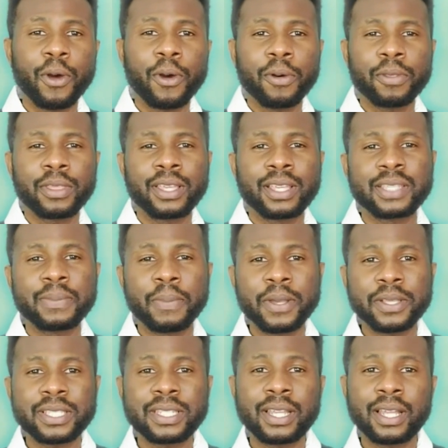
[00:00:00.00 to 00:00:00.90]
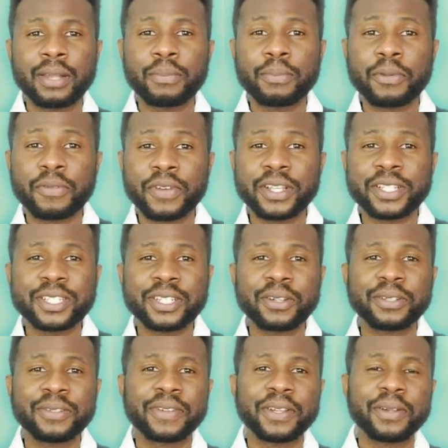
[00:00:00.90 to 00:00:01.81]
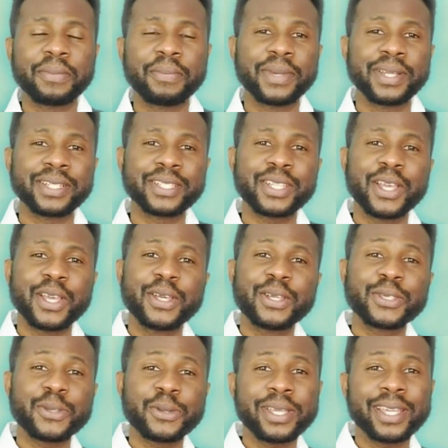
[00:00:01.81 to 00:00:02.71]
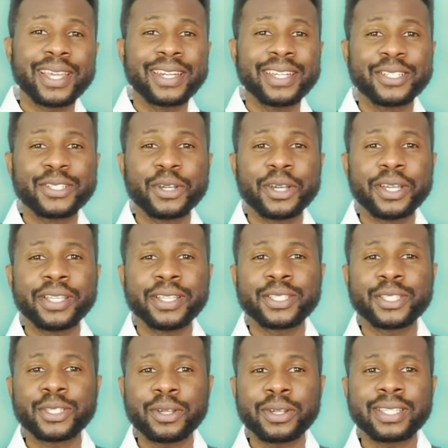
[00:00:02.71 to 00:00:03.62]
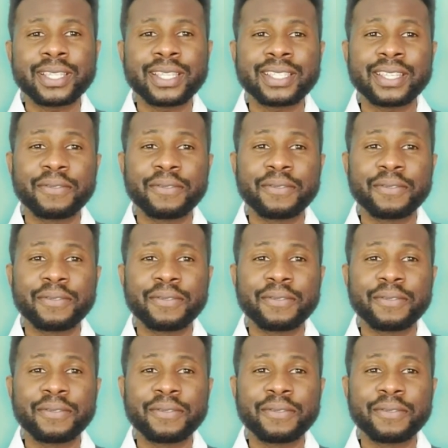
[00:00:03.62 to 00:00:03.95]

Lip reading: all things personal and professional development so you can enjoy success